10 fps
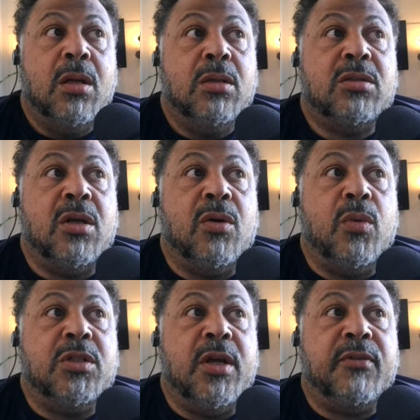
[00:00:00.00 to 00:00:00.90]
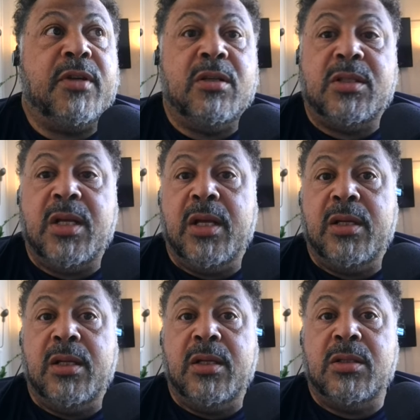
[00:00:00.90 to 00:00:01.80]
So, what you have to understand
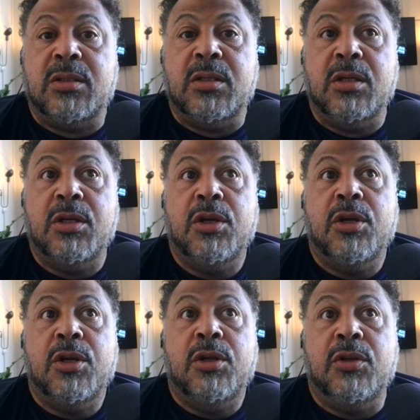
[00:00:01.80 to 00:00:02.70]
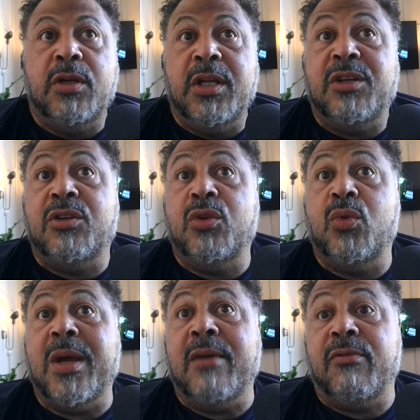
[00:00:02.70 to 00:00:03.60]
is you need to
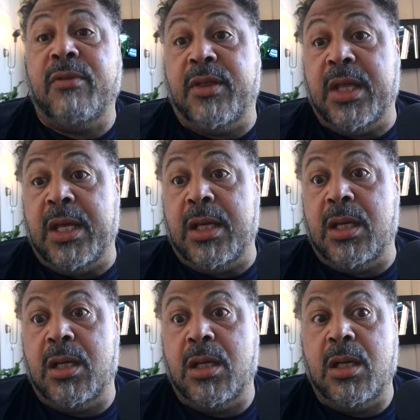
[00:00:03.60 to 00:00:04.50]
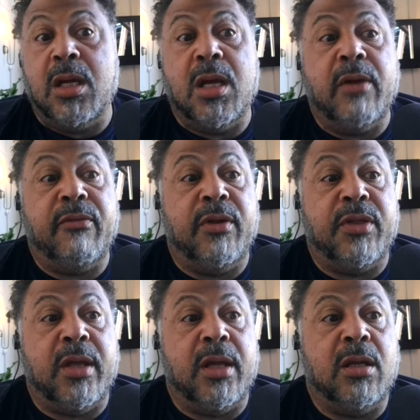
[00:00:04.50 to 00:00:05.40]
do everything
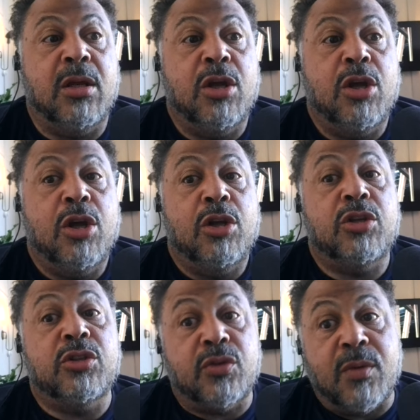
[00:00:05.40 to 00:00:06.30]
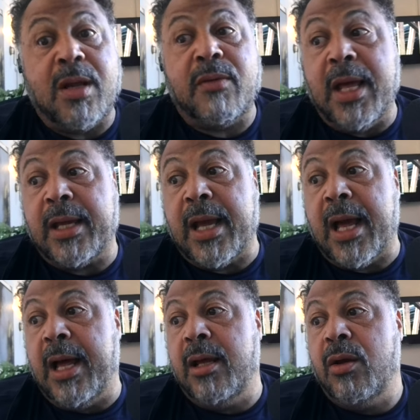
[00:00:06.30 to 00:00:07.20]
everything to surround that
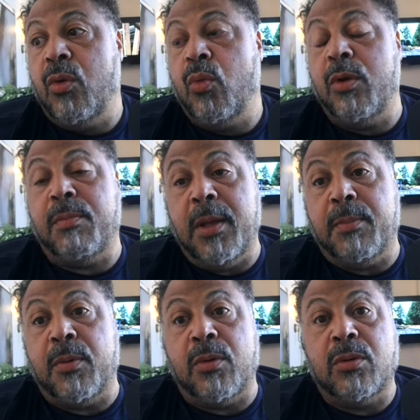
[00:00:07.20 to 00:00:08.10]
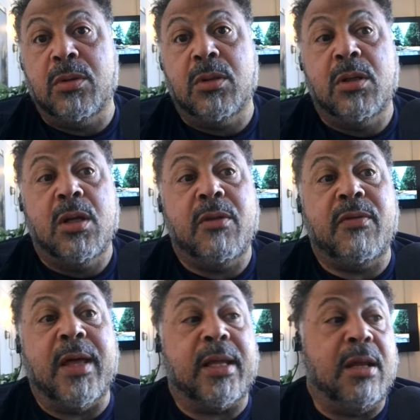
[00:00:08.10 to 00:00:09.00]
guy with people
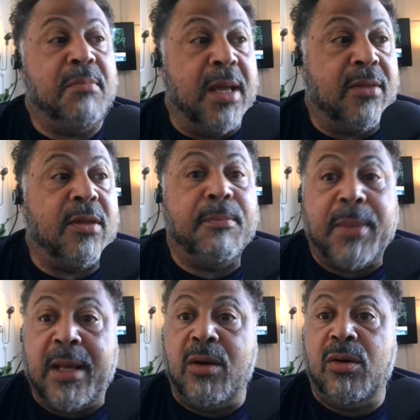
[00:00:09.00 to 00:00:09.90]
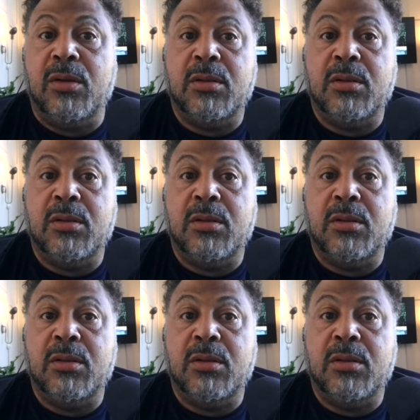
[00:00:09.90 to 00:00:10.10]
that can make them better